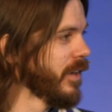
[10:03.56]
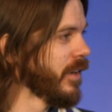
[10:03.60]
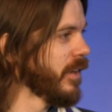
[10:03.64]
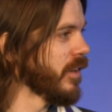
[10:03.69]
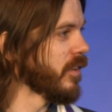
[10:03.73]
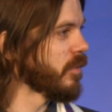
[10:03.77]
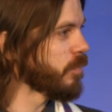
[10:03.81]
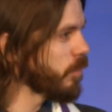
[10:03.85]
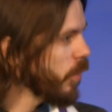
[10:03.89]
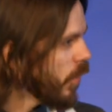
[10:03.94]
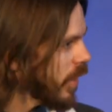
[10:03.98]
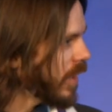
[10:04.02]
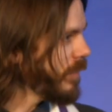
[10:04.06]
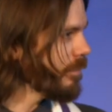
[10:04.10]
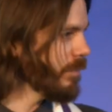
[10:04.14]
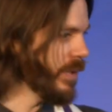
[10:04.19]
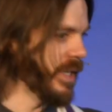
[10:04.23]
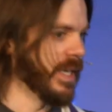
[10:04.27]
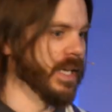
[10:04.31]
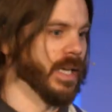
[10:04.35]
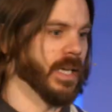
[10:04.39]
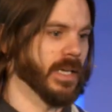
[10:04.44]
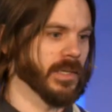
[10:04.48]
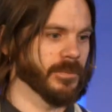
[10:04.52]
His point
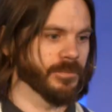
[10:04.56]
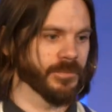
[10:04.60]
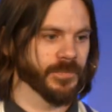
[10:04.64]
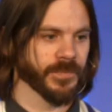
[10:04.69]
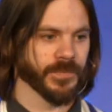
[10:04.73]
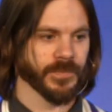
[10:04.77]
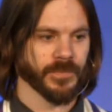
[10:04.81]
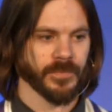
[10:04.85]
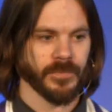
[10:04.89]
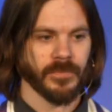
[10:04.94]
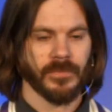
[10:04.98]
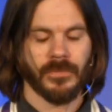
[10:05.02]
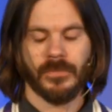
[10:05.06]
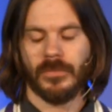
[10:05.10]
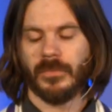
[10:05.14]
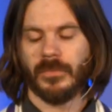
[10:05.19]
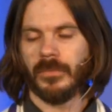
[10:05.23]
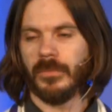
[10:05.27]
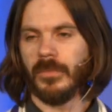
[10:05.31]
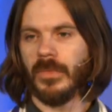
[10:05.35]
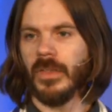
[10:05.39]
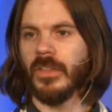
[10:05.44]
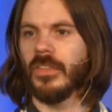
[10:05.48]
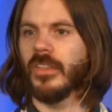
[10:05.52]
being
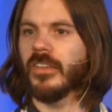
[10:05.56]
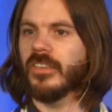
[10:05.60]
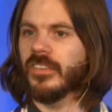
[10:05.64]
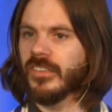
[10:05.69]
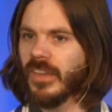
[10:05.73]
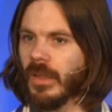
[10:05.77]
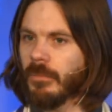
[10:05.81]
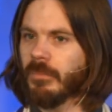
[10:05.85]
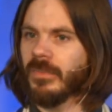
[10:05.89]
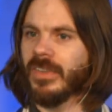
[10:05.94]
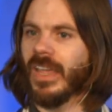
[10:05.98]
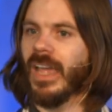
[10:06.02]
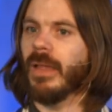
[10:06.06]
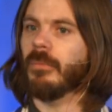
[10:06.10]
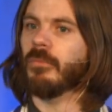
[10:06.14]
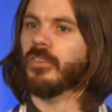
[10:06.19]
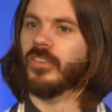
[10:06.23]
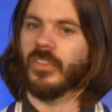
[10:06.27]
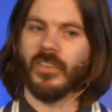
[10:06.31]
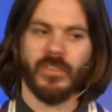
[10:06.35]
that sometimes